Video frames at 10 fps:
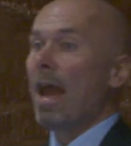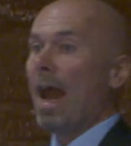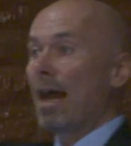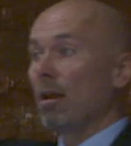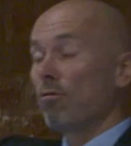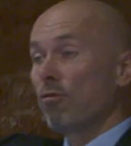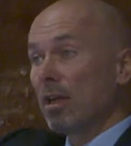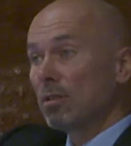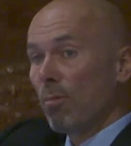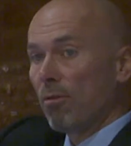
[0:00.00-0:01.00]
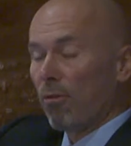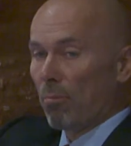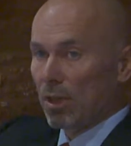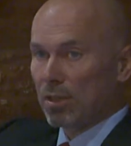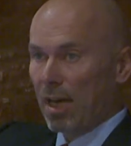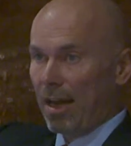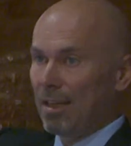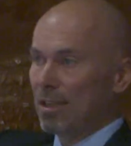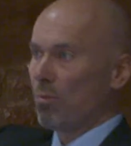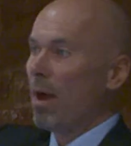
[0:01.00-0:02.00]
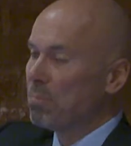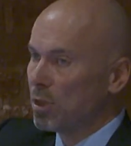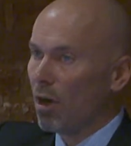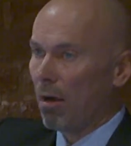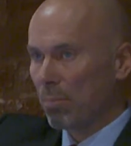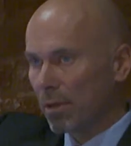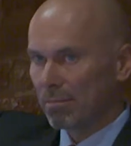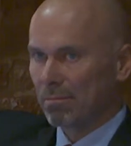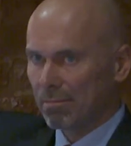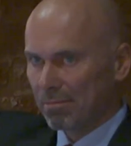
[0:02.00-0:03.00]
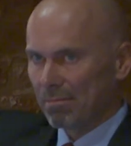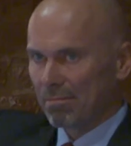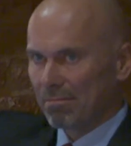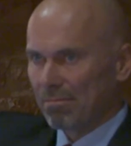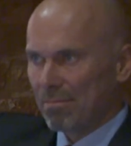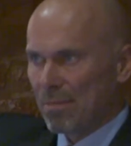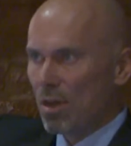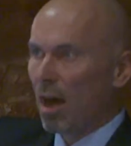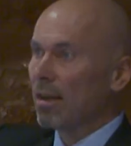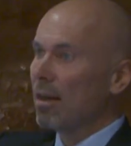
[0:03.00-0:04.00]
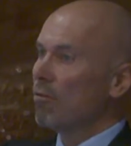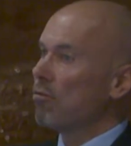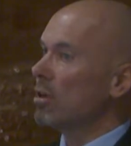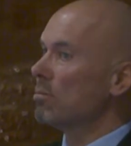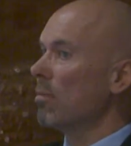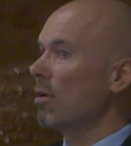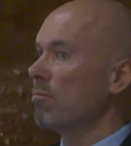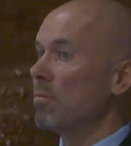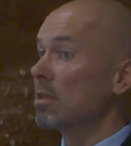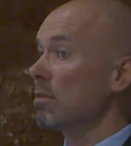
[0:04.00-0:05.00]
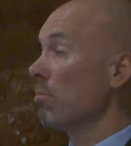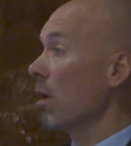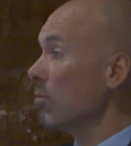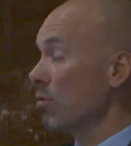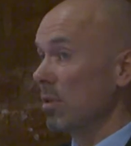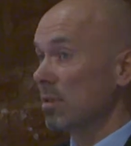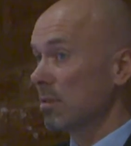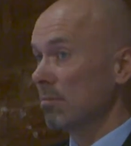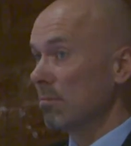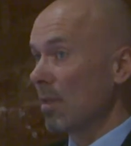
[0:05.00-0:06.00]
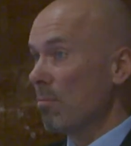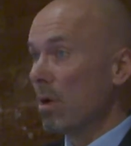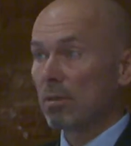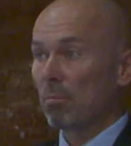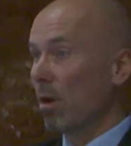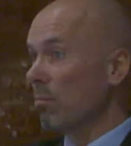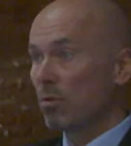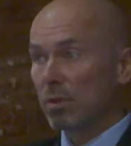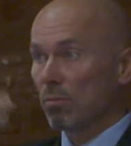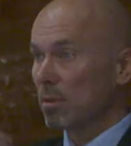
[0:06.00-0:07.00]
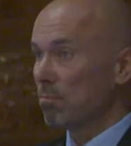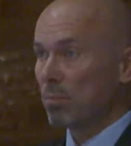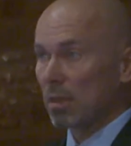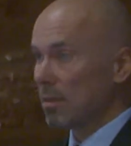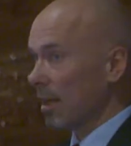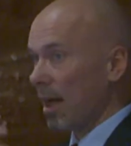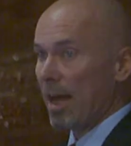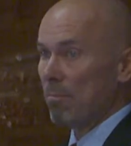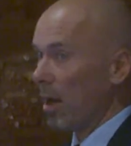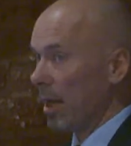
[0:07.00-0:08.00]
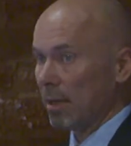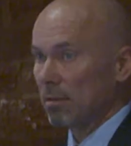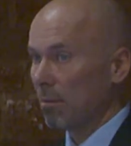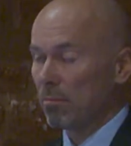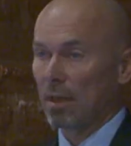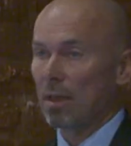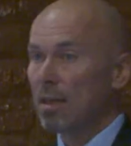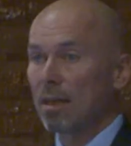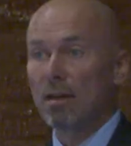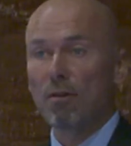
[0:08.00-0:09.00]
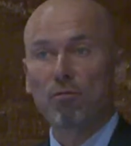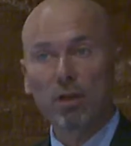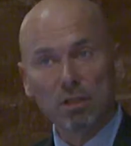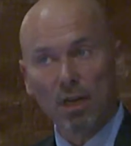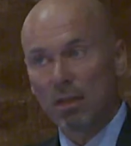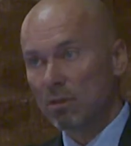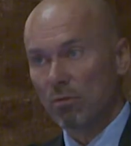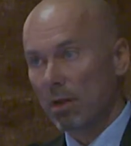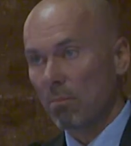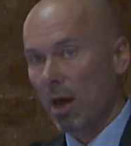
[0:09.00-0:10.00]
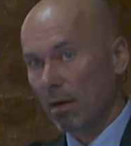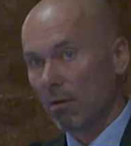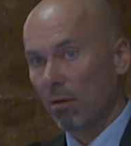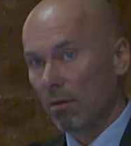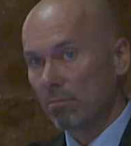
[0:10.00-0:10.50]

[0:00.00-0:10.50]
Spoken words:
An infringement from the Chinese web shop, not an infringement of Mr. Blomqvist. Mr. Blomqvist was just a guy buying something. He didn't infringe any trademark law.